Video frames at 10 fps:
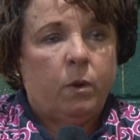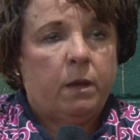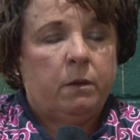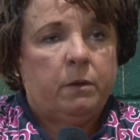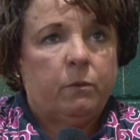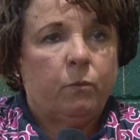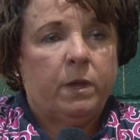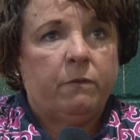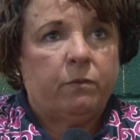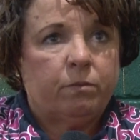Well,
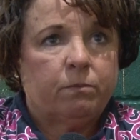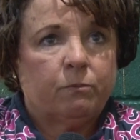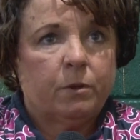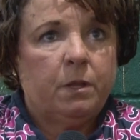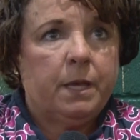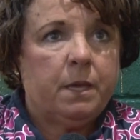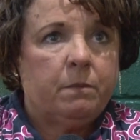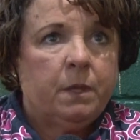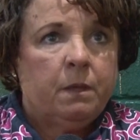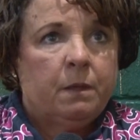we've
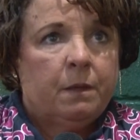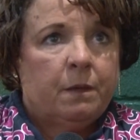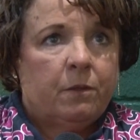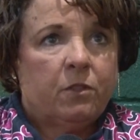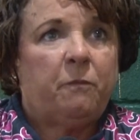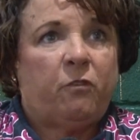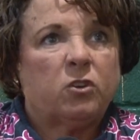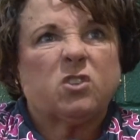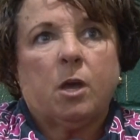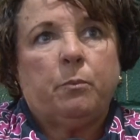really, the
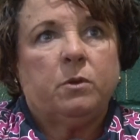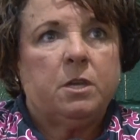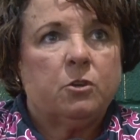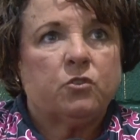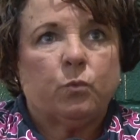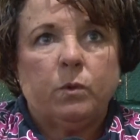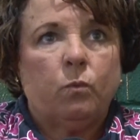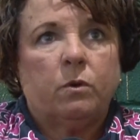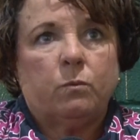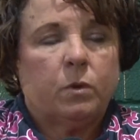first couple of years we
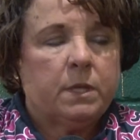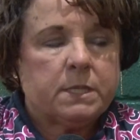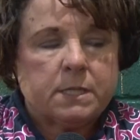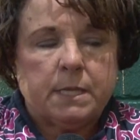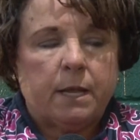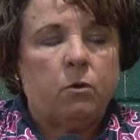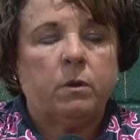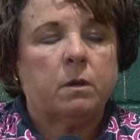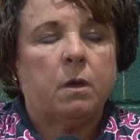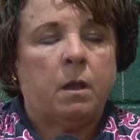weren't really set on
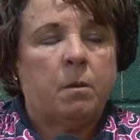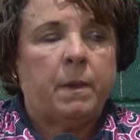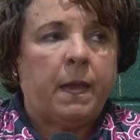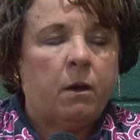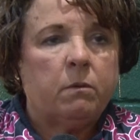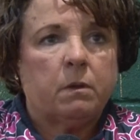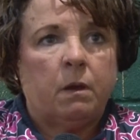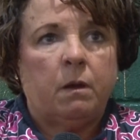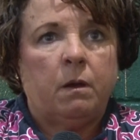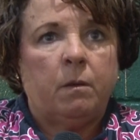an amount,
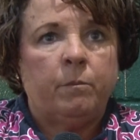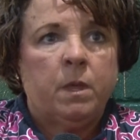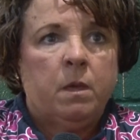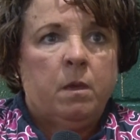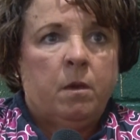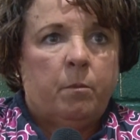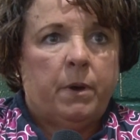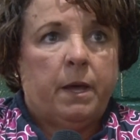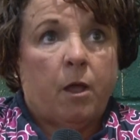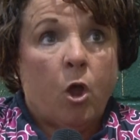
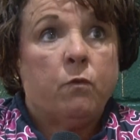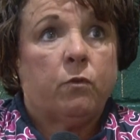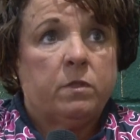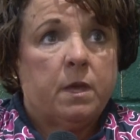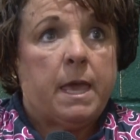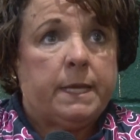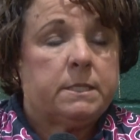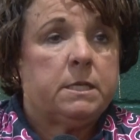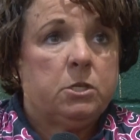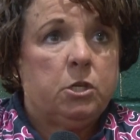but over the
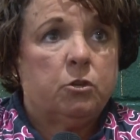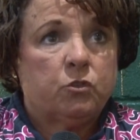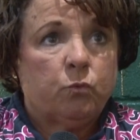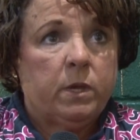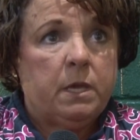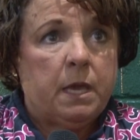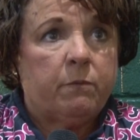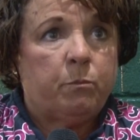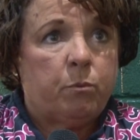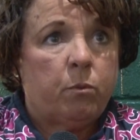18 years we
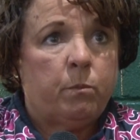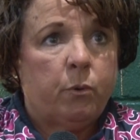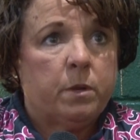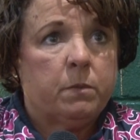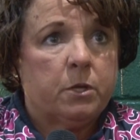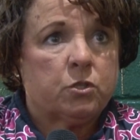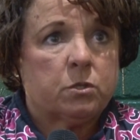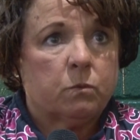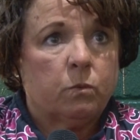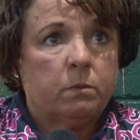have pretty
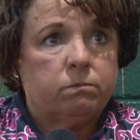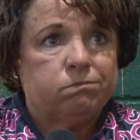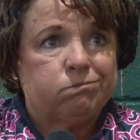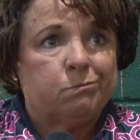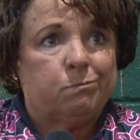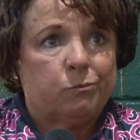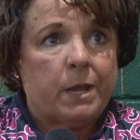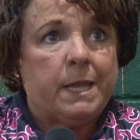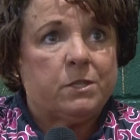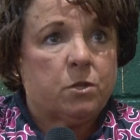much
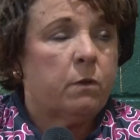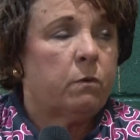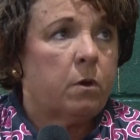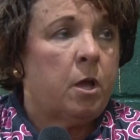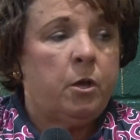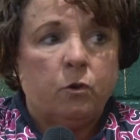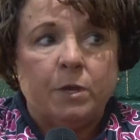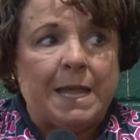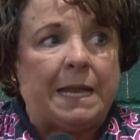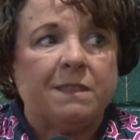raised over
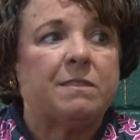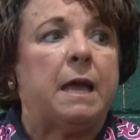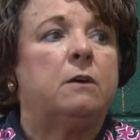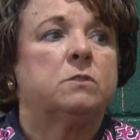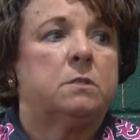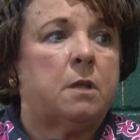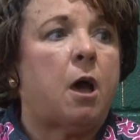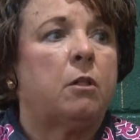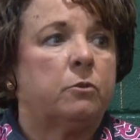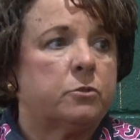
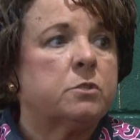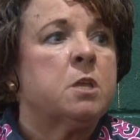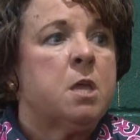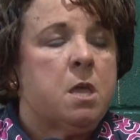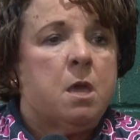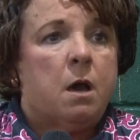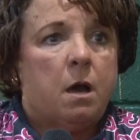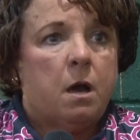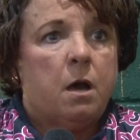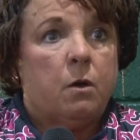
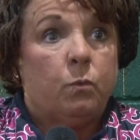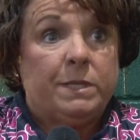$190,000.